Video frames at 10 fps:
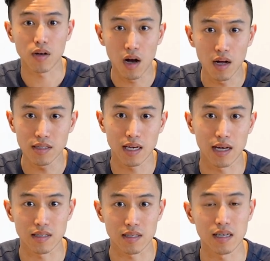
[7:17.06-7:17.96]

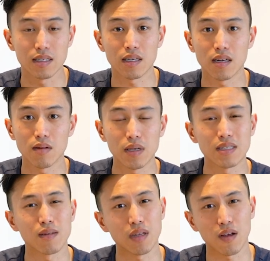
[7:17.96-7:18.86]
contest? Is it gonna be
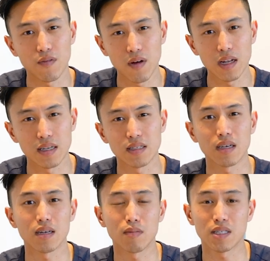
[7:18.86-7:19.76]
something fun? Is it
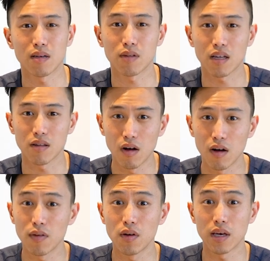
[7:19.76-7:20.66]
gonna be something
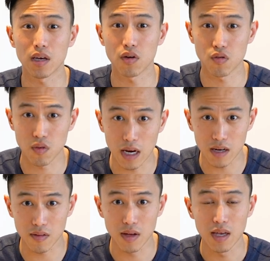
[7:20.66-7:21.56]
novel and
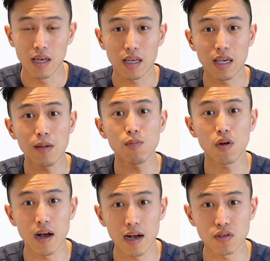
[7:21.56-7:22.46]
creative? Keep
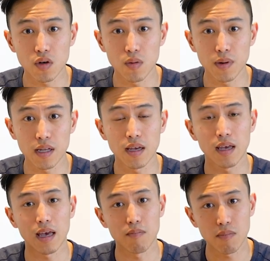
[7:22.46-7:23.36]
your eyes open
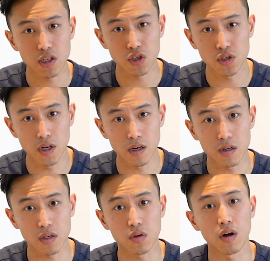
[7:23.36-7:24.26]
and make
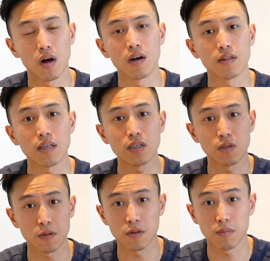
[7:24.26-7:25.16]
sure you're on the
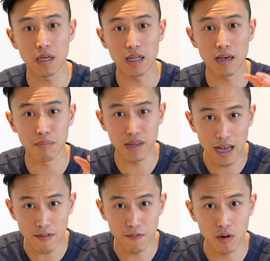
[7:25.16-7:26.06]
social media
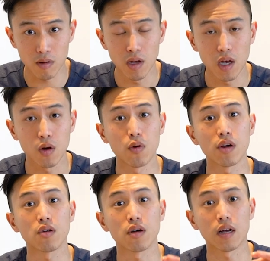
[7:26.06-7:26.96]
platform where
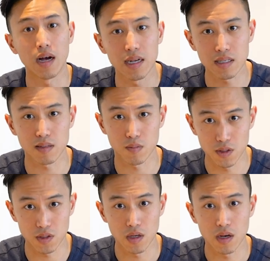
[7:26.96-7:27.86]
your
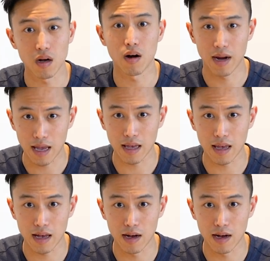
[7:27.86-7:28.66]
customers are hanging